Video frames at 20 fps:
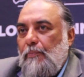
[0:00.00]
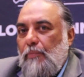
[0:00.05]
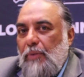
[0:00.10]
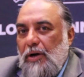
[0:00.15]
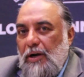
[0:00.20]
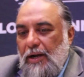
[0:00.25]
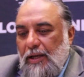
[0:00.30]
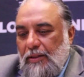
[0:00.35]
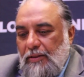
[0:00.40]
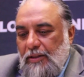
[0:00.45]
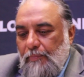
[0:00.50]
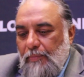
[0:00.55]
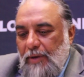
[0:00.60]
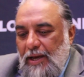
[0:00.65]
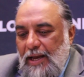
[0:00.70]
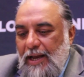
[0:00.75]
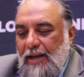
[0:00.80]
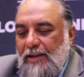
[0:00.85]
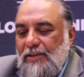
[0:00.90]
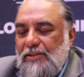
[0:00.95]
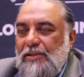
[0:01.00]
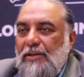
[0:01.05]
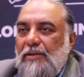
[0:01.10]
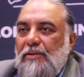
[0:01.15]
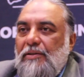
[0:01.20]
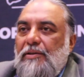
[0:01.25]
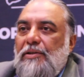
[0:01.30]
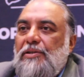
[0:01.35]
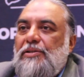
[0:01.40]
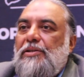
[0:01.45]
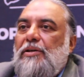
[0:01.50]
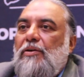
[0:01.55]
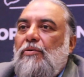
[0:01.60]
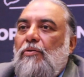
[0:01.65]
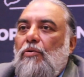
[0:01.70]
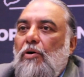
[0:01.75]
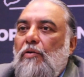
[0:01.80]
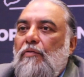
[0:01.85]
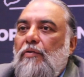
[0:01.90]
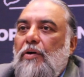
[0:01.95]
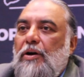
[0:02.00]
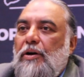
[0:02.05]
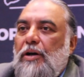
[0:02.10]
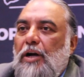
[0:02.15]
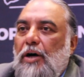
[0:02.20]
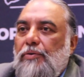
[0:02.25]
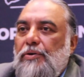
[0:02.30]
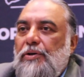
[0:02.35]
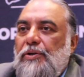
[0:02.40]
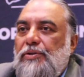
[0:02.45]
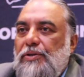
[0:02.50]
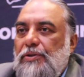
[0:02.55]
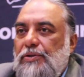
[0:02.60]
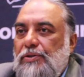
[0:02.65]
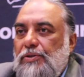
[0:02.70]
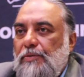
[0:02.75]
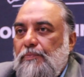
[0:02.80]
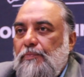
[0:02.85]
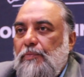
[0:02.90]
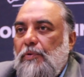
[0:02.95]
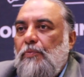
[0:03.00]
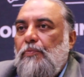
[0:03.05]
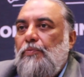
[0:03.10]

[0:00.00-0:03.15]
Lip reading: But let them exit this overcrowded system,